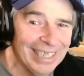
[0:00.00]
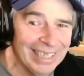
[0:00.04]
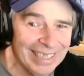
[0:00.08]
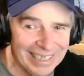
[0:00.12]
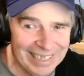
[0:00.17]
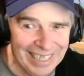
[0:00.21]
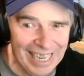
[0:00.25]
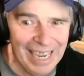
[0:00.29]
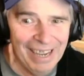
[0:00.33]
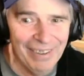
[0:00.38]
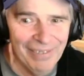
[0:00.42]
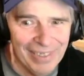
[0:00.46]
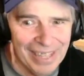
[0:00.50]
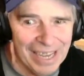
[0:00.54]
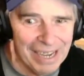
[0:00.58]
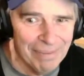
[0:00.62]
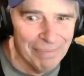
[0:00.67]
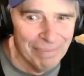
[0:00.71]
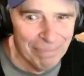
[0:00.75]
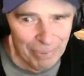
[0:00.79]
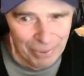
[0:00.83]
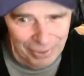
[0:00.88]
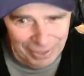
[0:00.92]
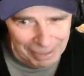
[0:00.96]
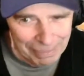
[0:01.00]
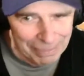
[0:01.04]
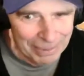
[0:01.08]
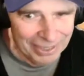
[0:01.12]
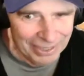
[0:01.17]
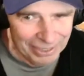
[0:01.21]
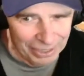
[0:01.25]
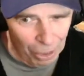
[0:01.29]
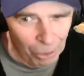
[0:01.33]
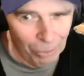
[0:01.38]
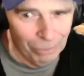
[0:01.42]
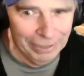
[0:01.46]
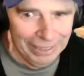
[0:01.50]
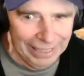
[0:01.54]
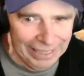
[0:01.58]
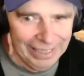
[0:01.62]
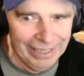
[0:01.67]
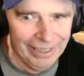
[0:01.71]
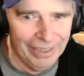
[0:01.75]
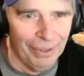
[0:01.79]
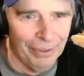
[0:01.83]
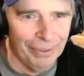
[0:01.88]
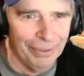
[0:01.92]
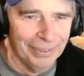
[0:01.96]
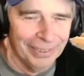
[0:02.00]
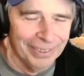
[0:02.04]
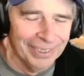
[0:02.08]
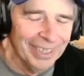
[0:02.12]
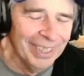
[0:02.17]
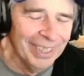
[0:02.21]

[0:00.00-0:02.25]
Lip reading: save them, put them. Don't eat those.